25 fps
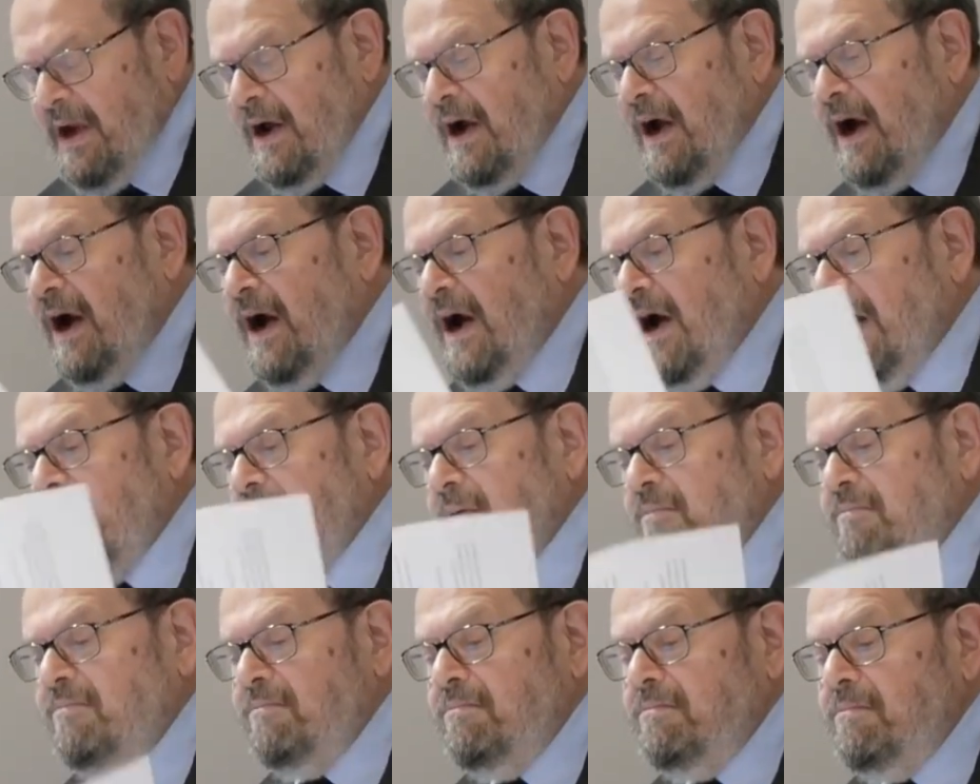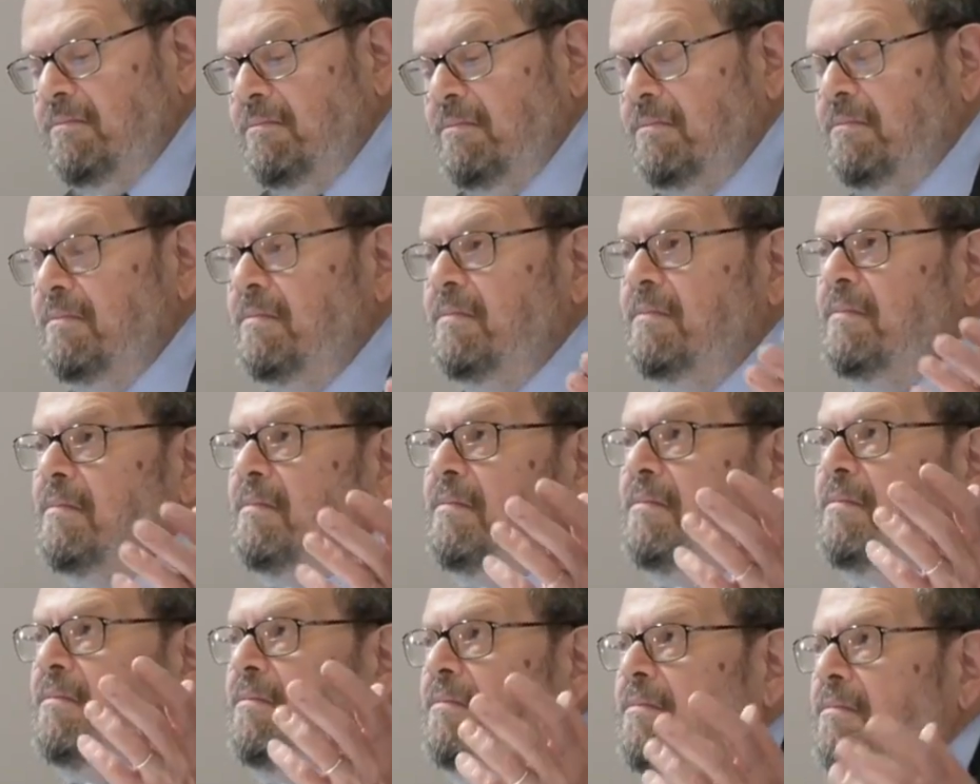that
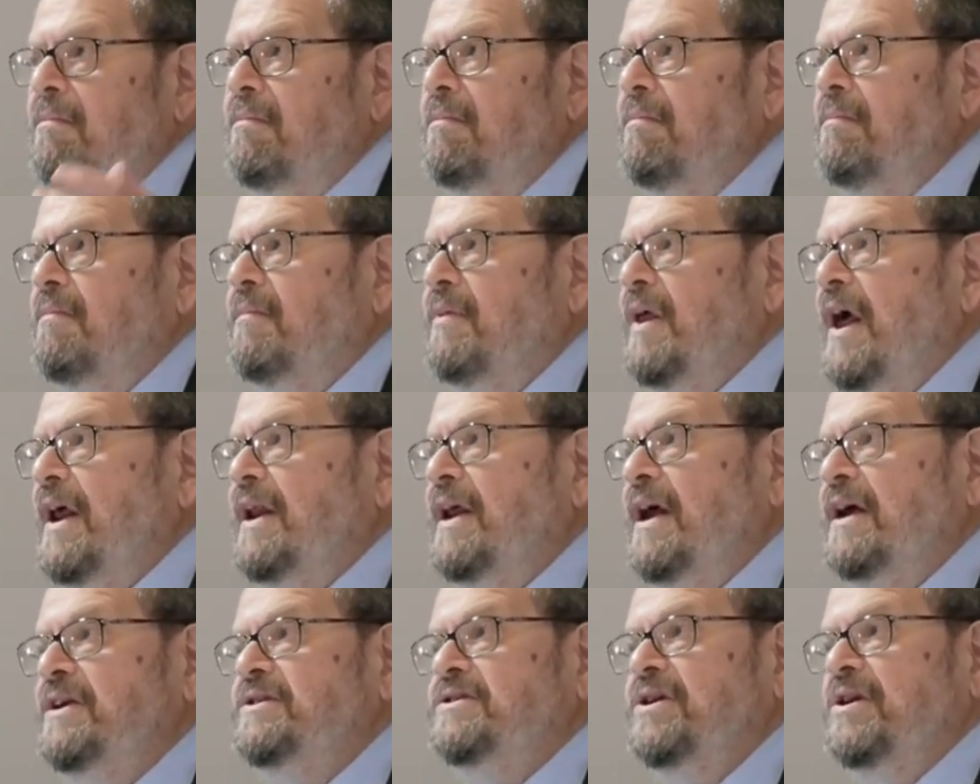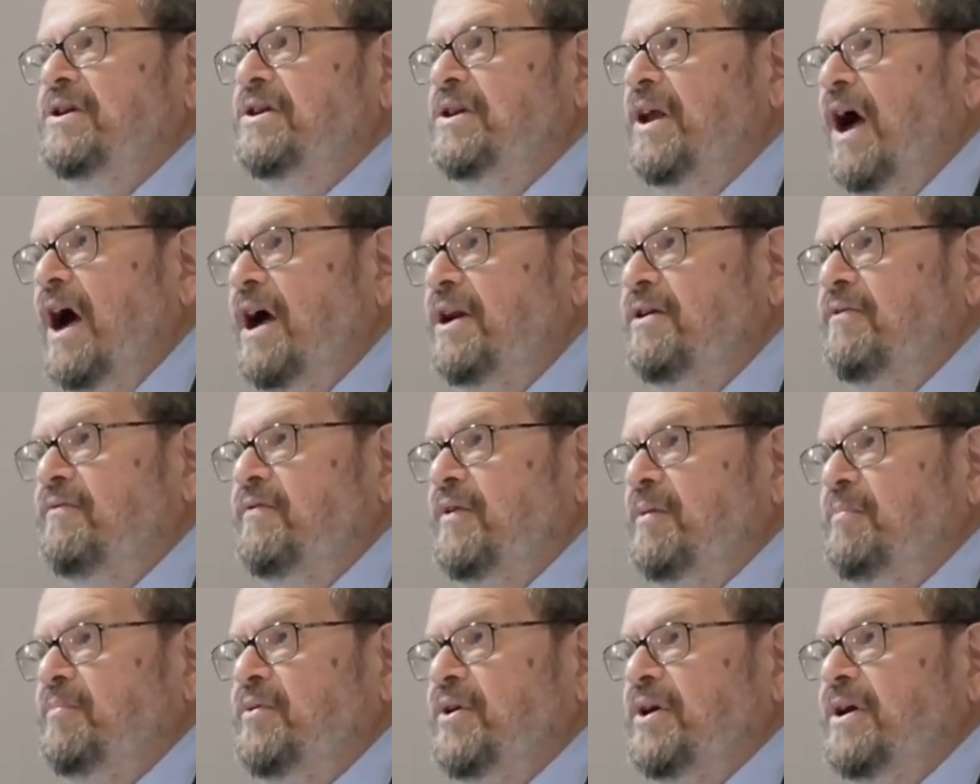has a lot of
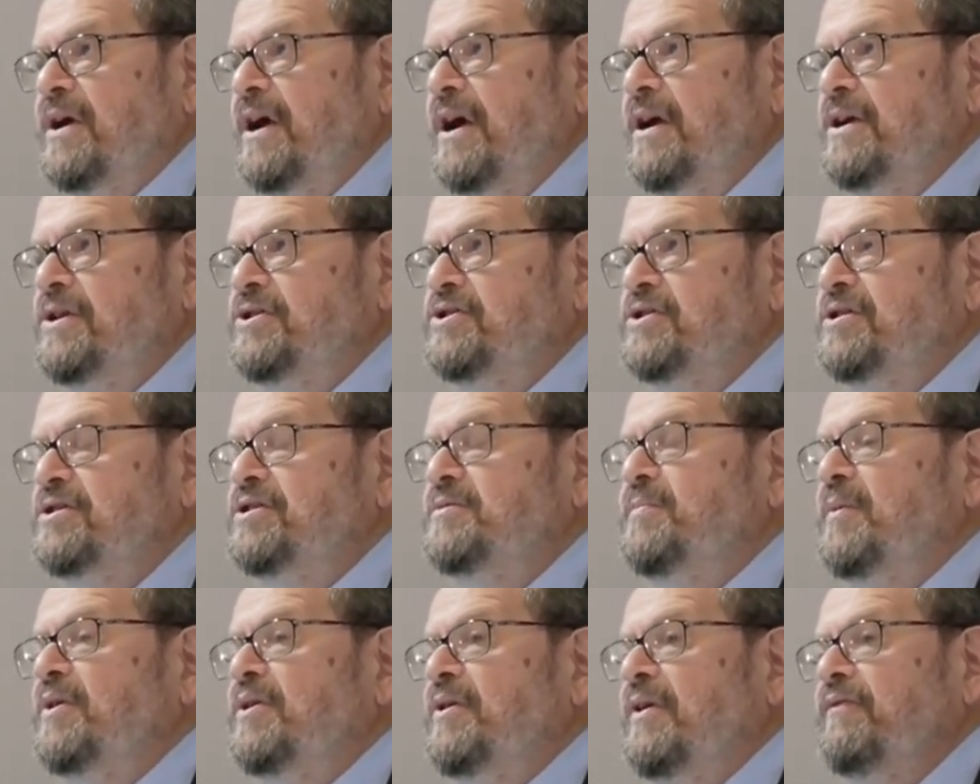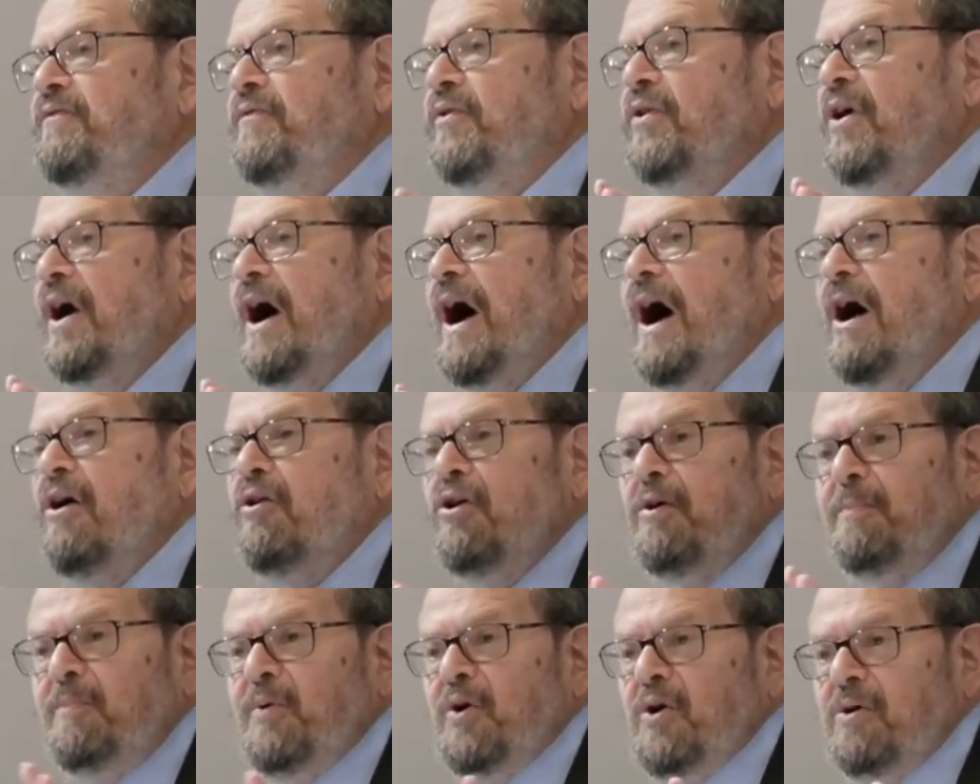implications, but for
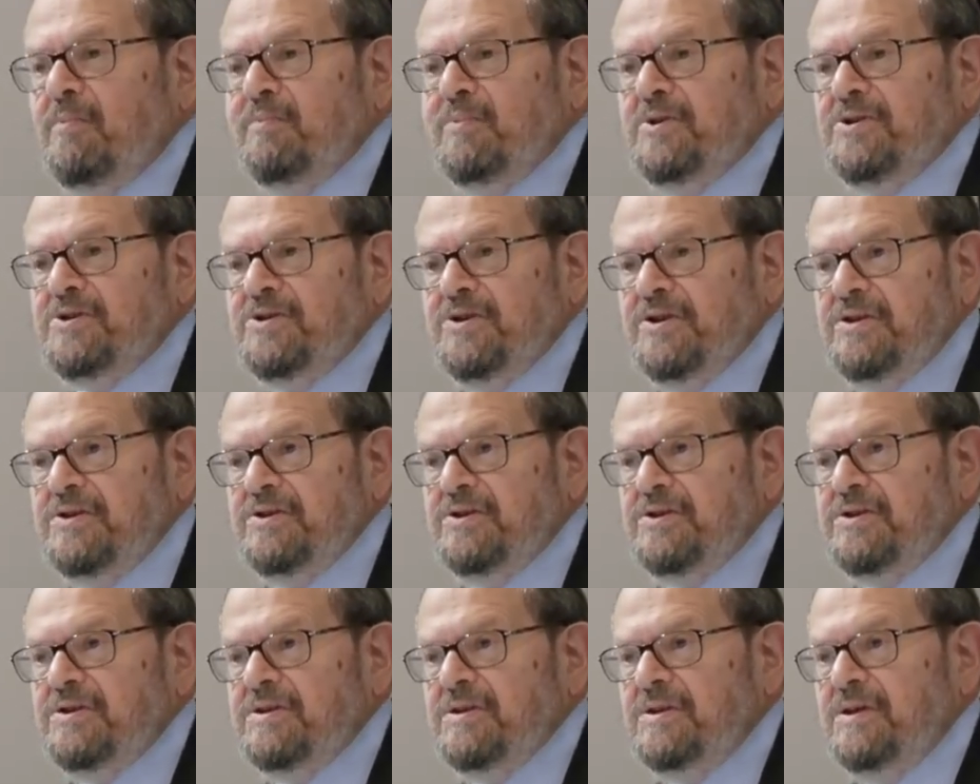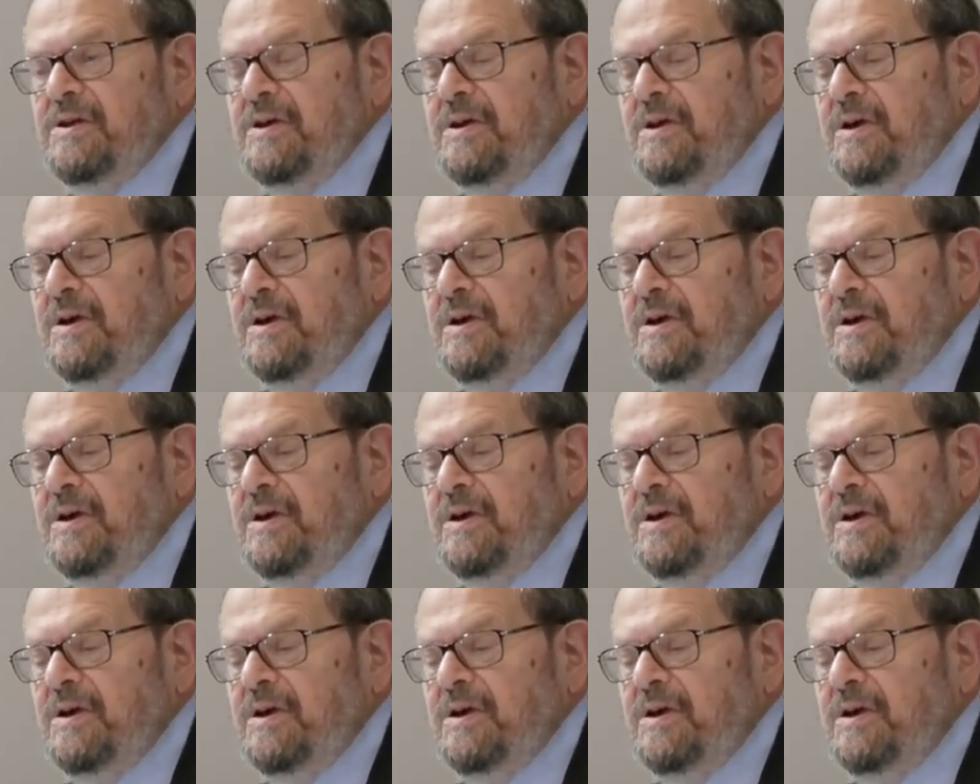our purposes,